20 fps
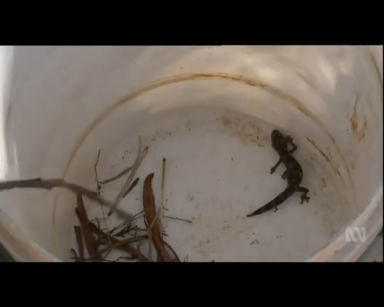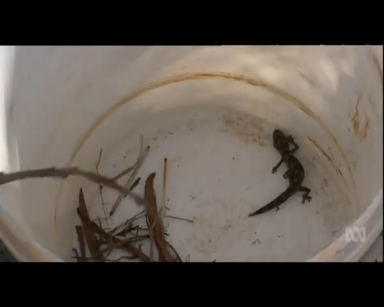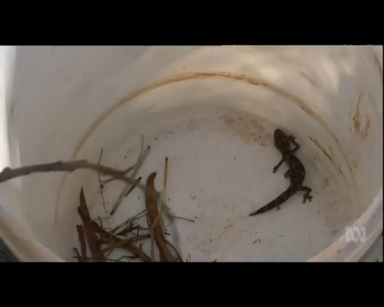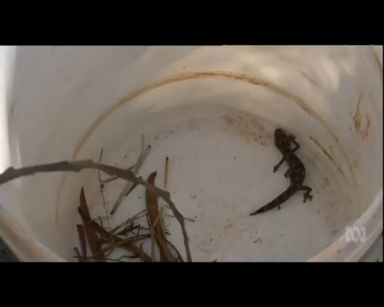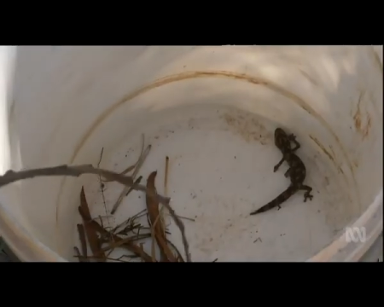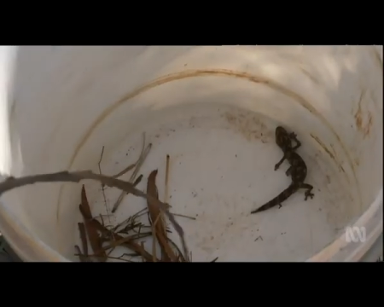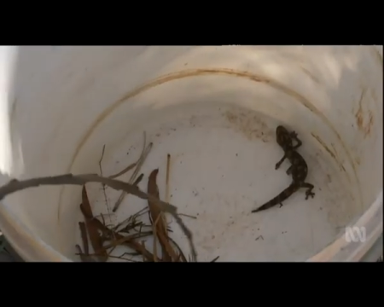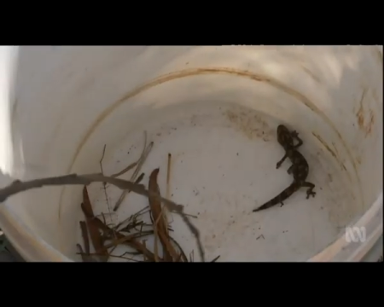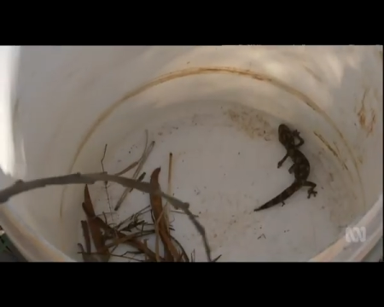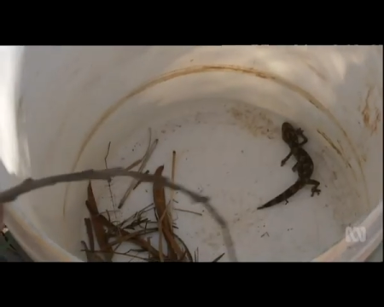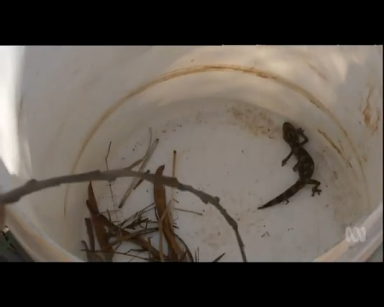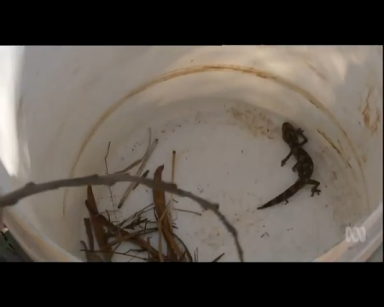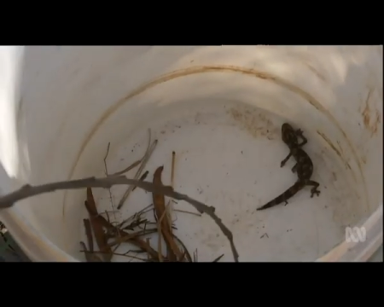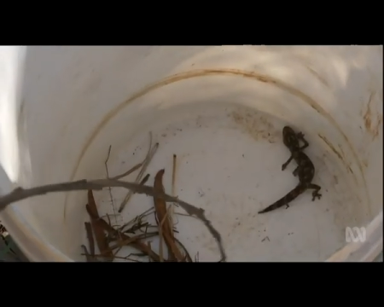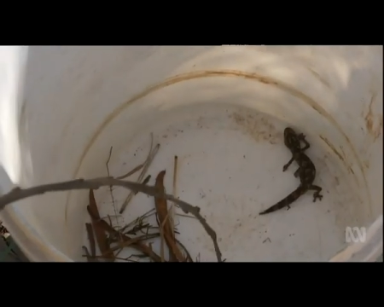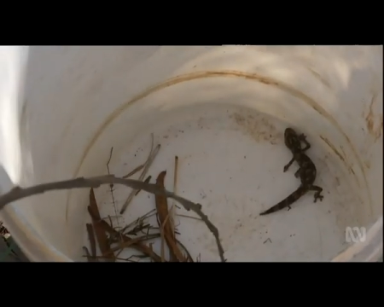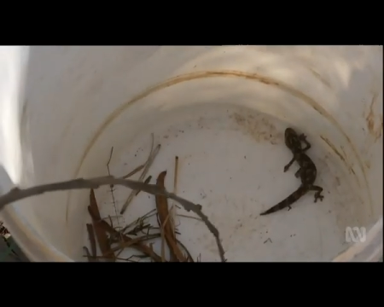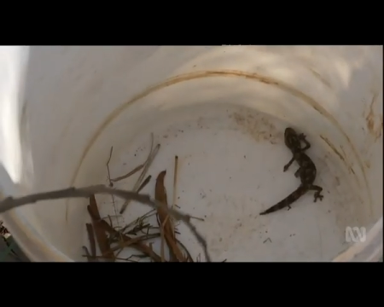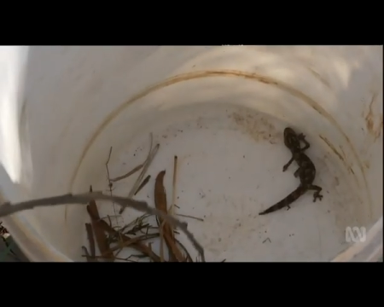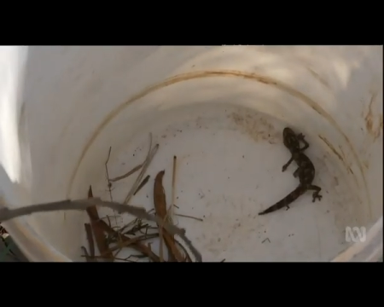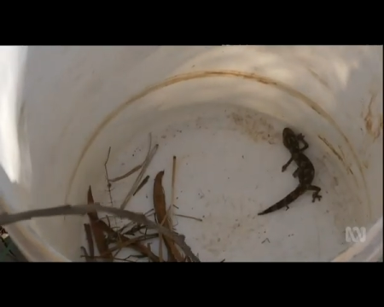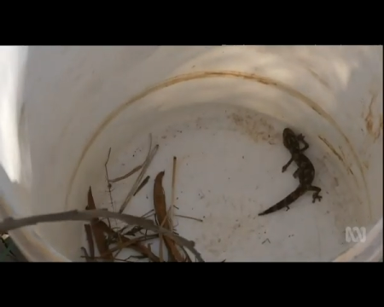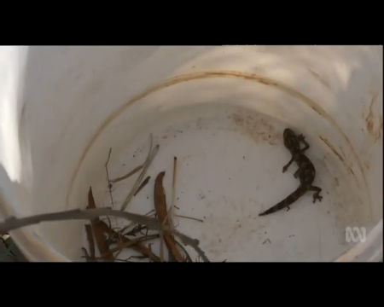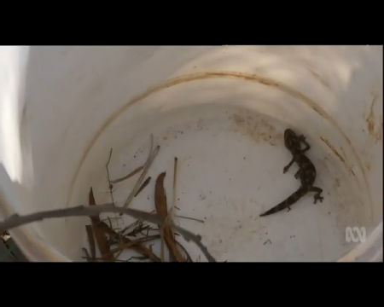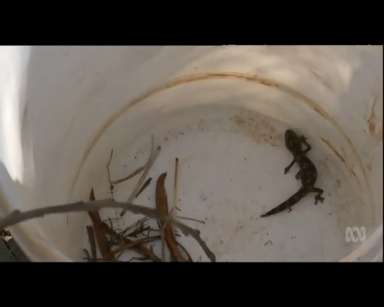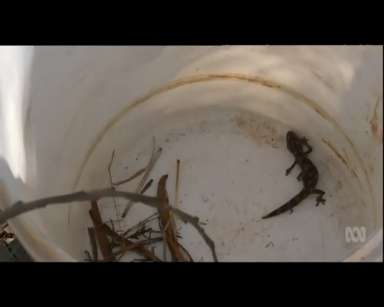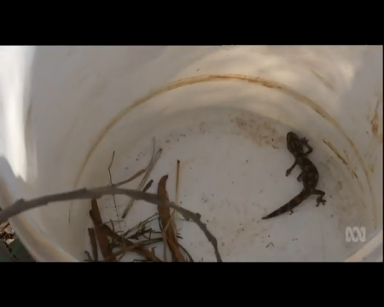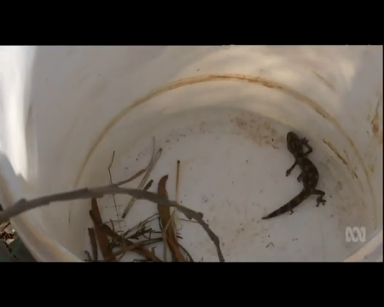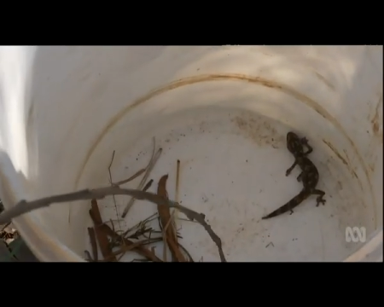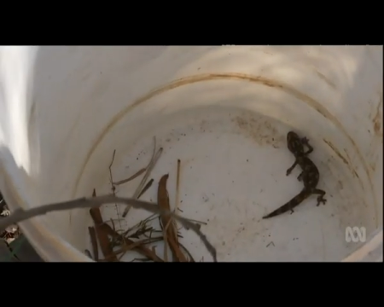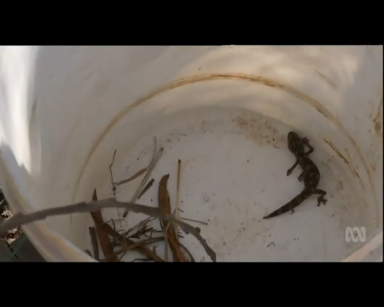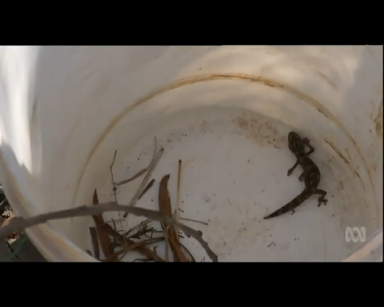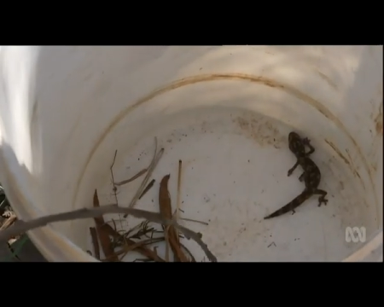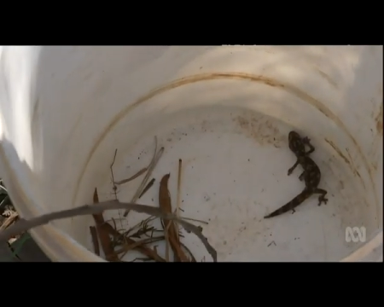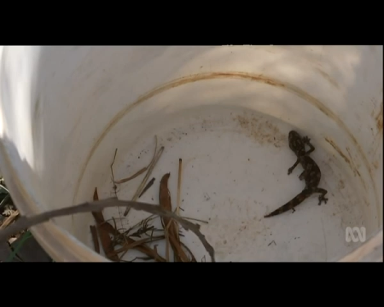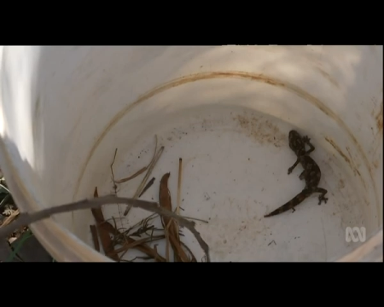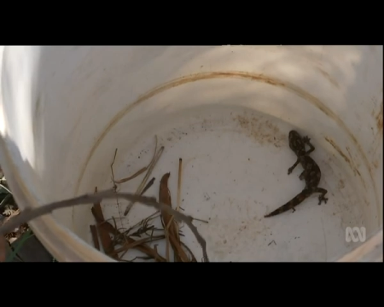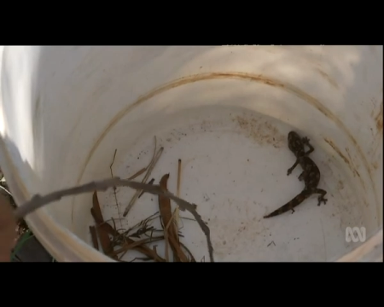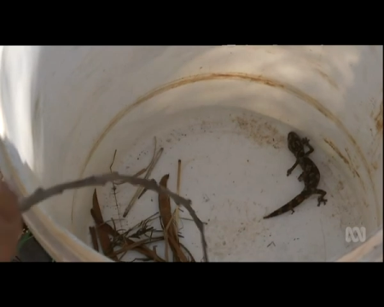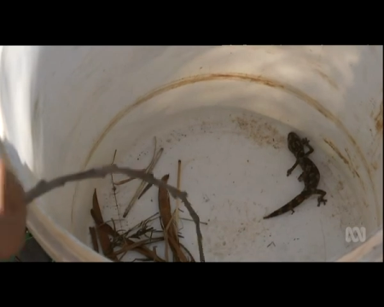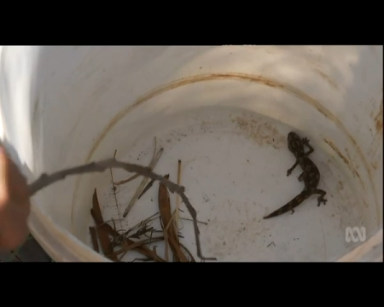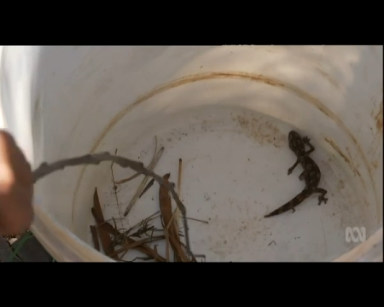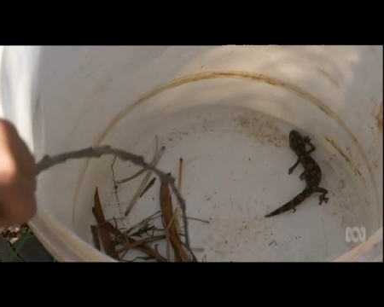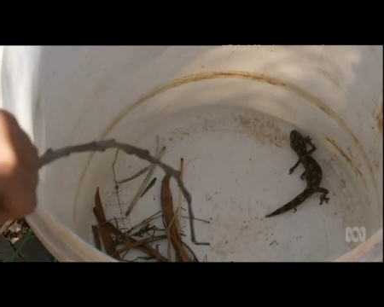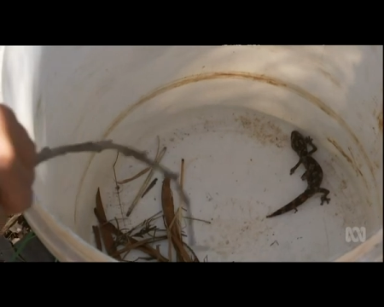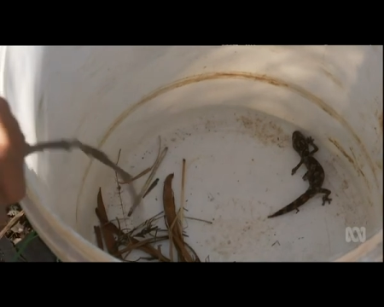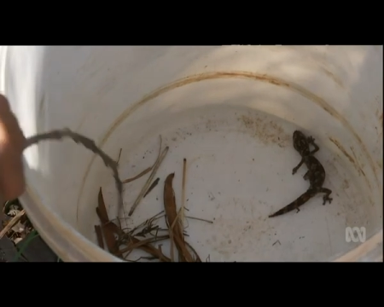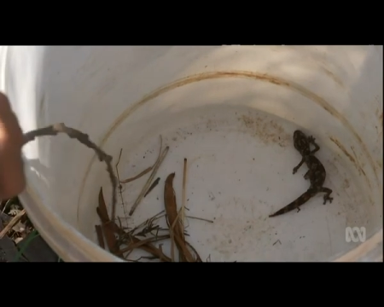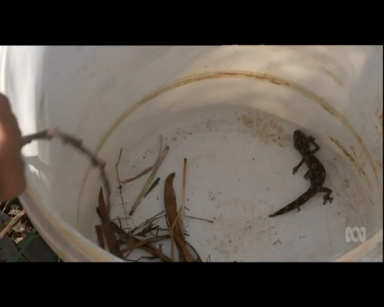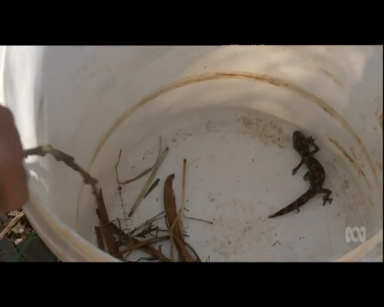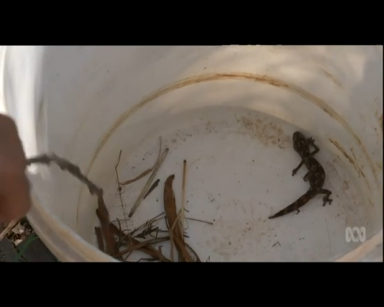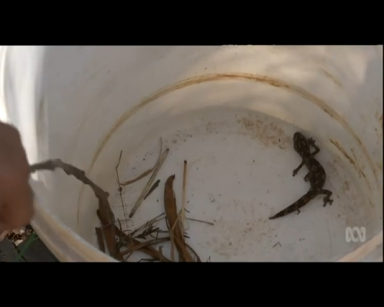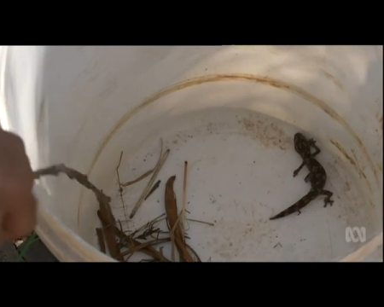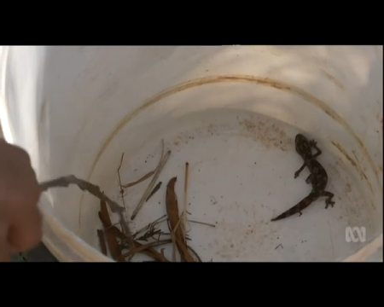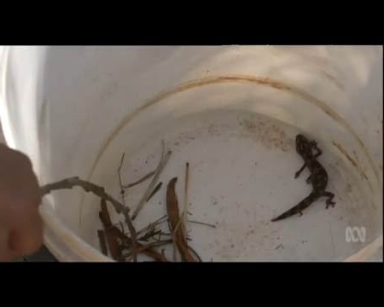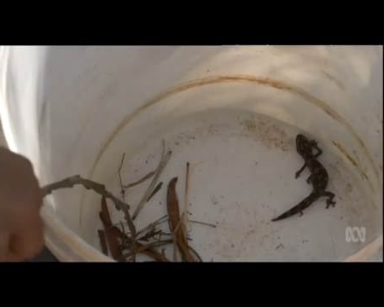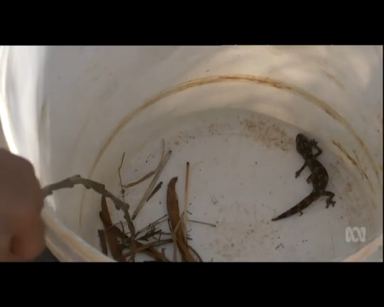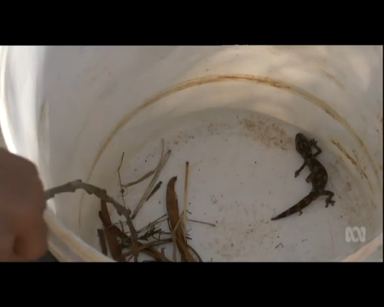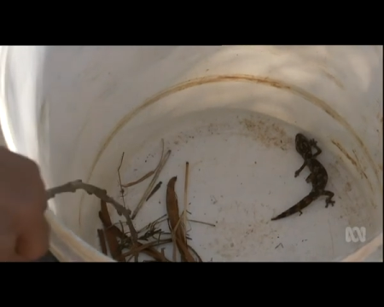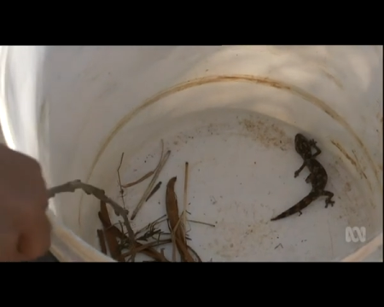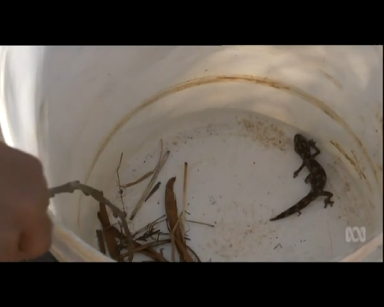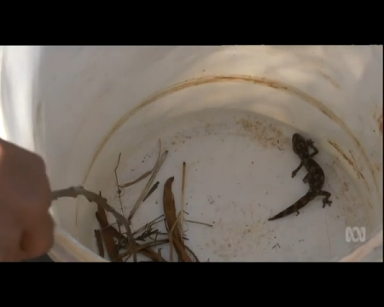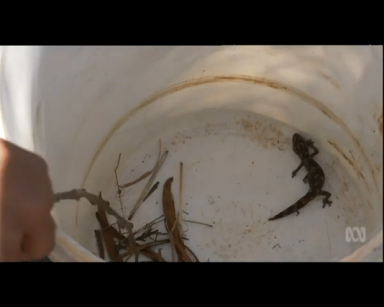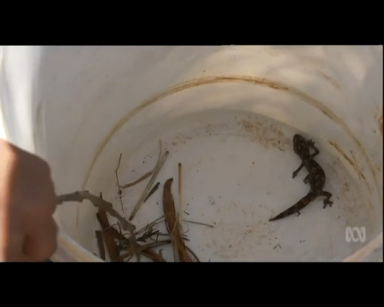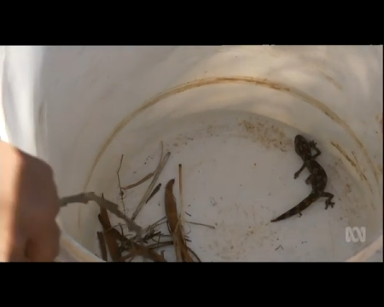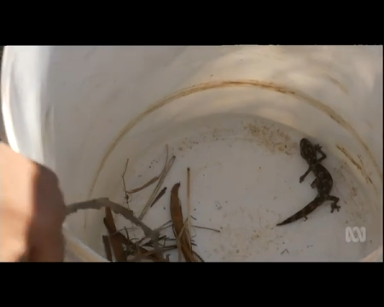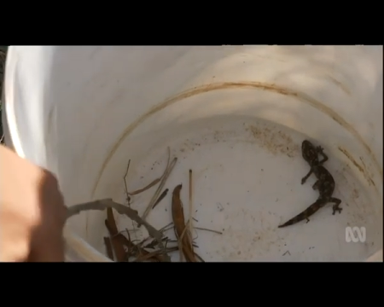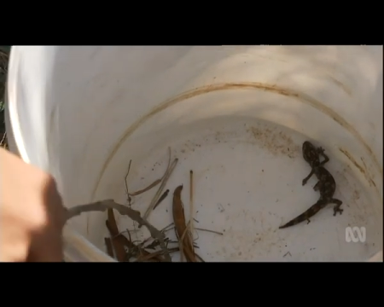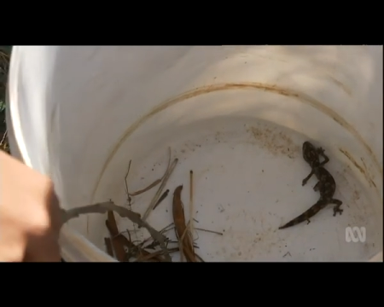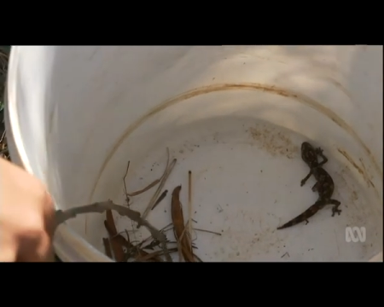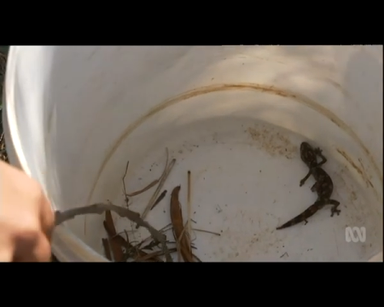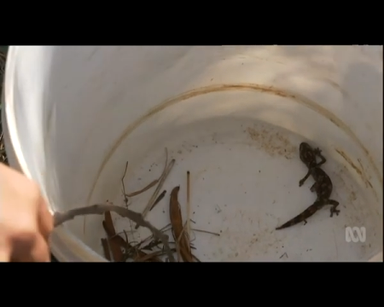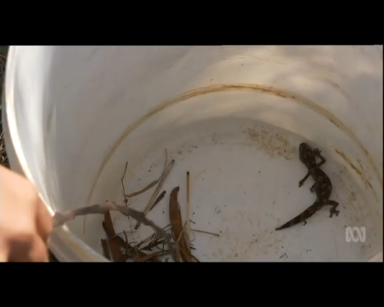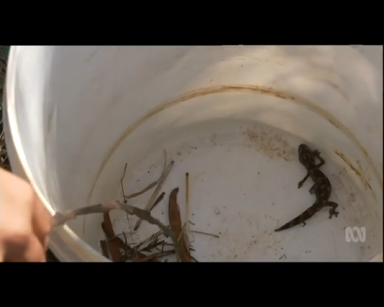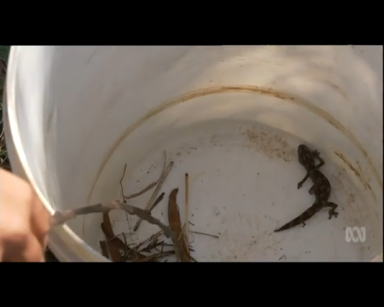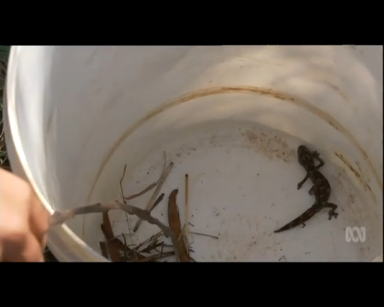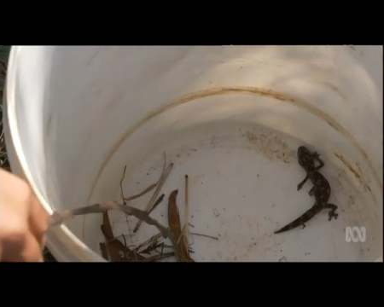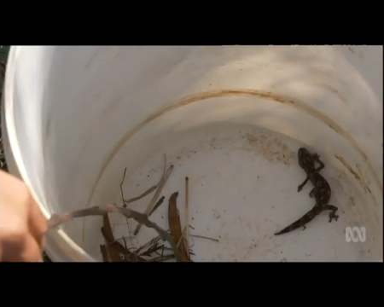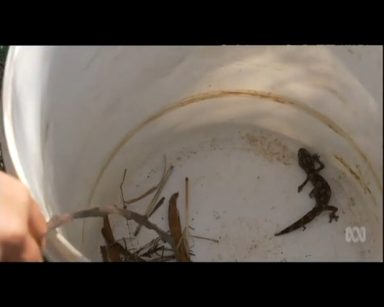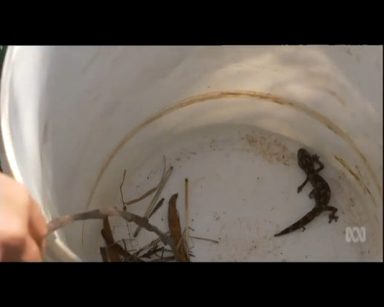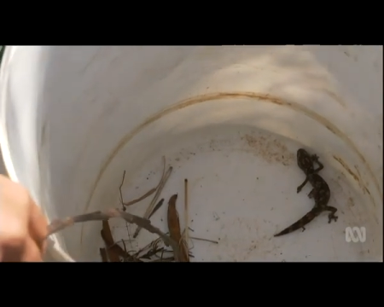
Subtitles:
[unreadable: no face in view]